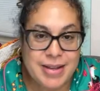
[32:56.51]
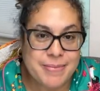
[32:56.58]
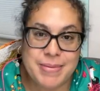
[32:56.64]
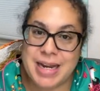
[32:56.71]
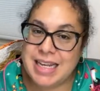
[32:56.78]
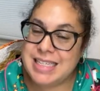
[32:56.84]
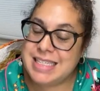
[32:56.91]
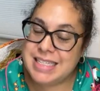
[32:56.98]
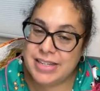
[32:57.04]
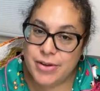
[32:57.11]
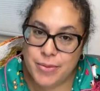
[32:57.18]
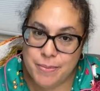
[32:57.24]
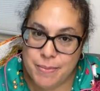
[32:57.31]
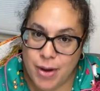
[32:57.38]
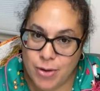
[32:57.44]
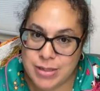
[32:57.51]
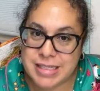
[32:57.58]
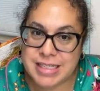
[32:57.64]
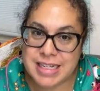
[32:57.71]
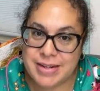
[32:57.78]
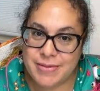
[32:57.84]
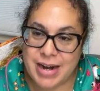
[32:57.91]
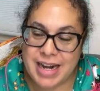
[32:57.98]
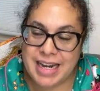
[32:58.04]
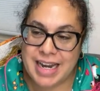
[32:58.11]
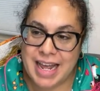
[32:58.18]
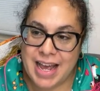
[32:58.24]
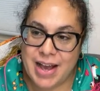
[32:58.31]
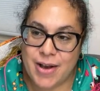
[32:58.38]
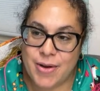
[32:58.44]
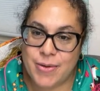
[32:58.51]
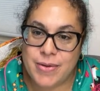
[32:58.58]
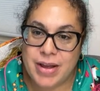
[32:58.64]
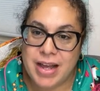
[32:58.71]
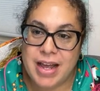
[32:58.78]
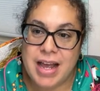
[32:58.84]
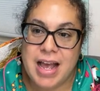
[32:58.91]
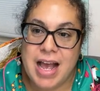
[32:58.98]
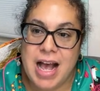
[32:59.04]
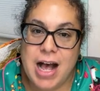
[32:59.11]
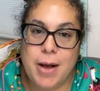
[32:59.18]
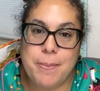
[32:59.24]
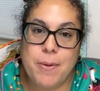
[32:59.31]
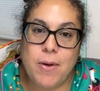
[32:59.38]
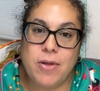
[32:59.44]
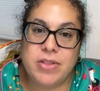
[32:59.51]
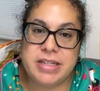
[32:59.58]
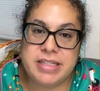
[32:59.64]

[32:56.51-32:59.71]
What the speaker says: But I still mostly right now help all the